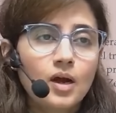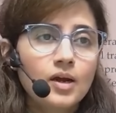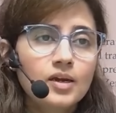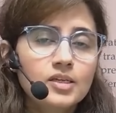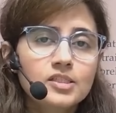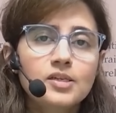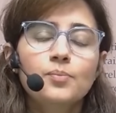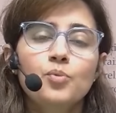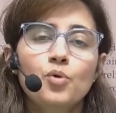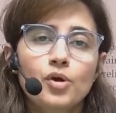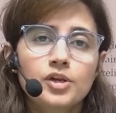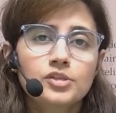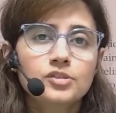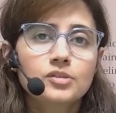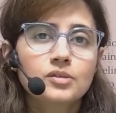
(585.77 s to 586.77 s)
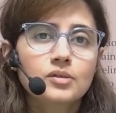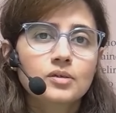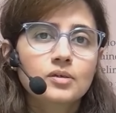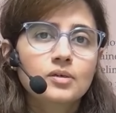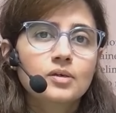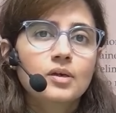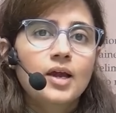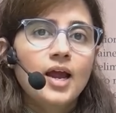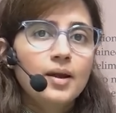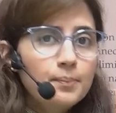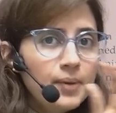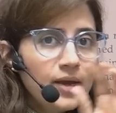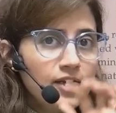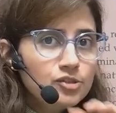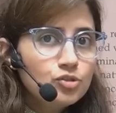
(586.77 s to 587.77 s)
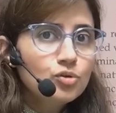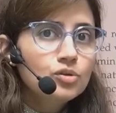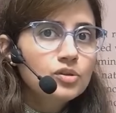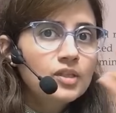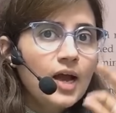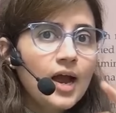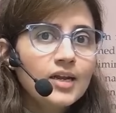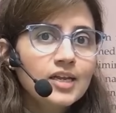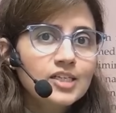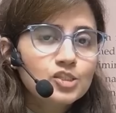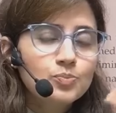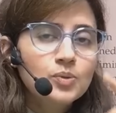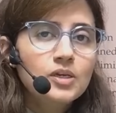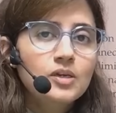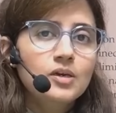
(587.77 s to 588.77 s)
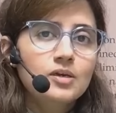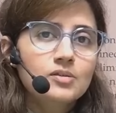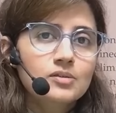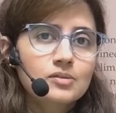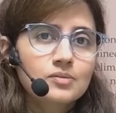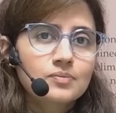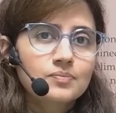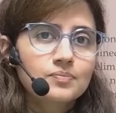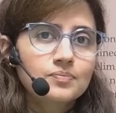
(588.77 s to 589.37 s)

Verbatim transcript: earning some points. And based on that experience,